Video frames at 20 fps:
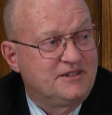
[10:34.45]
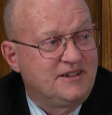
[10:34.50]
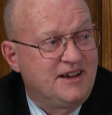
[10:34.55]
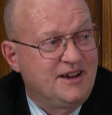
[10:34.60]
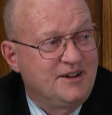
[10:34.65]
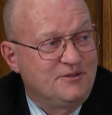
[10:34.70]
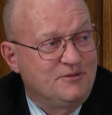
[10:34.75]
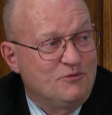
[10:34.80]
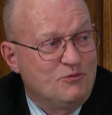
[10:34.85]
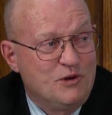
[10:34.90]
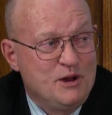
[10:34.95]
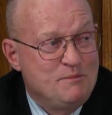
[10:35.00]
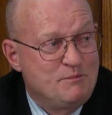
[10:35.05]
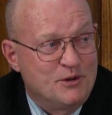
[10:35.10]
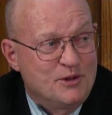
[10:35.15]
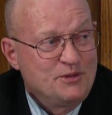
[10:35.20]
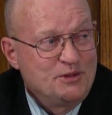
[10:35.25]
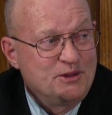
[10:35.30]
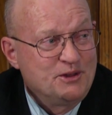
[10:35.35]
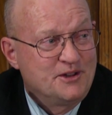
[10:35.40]
and we
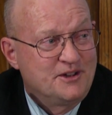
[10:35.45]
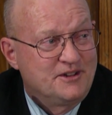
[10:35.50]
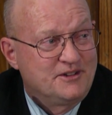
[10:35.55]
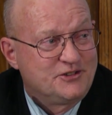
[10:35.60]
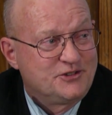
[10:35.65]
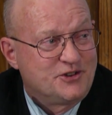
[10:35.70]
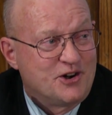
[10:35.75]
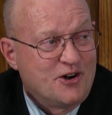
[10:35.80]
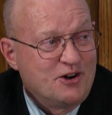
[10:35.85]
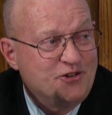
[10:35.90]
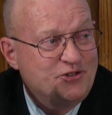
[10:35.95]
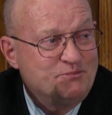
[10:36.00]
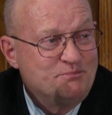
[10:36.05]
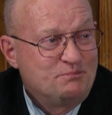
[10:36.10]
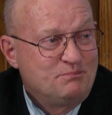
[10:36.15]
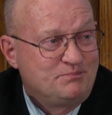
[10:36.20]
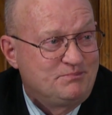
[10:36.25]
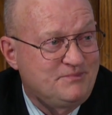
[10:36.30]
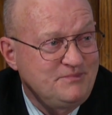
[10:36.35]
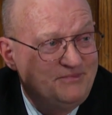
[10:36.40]
put the stars
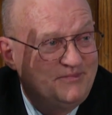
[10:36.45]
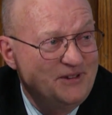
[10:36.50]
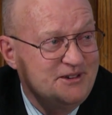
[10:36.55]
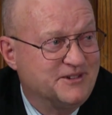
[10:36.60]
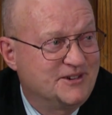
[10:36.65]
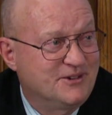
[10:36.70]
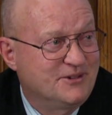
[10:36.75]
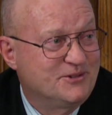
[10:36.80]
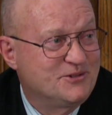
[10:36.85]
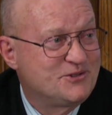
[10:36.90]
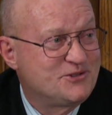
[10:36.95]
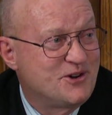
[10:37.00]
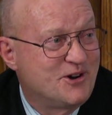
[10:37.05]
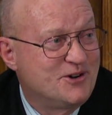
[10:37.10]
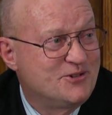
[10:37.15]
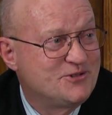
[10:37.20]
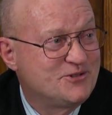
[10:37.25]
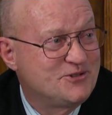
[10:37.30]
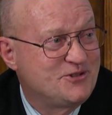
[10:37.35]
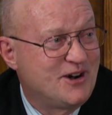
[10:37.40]
and, the
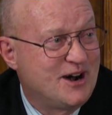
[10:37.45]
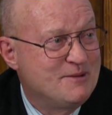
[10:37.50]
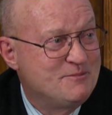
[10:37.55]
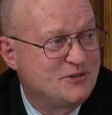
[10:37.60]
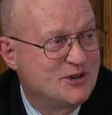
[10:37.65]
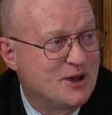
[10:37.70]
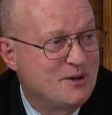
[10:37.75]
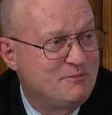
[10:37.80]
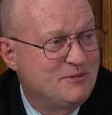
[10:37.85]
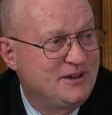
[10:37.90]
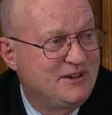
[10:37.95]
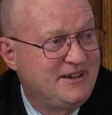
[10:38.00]
stars and stripes up